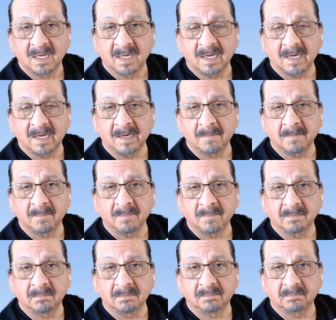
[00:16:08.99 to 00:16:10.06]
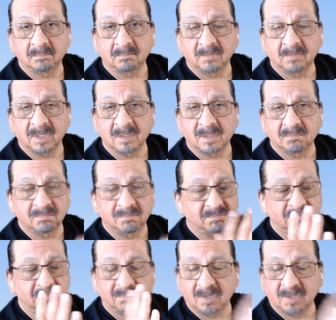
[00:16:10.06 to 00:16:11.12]
You can
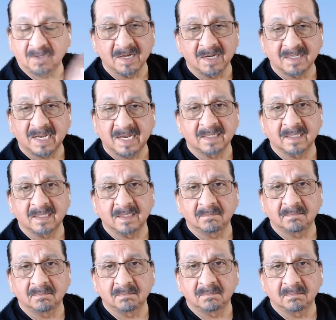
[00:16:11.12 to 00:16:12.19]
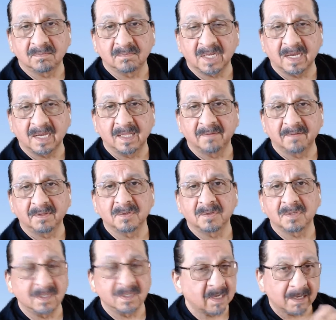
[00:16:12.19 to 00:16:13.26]
contact at
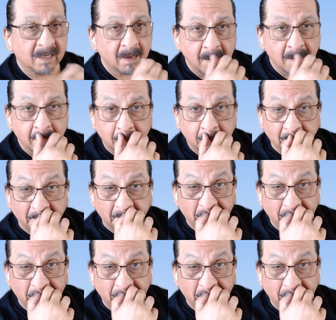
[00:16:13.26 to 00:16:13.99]
scaleevolution.com.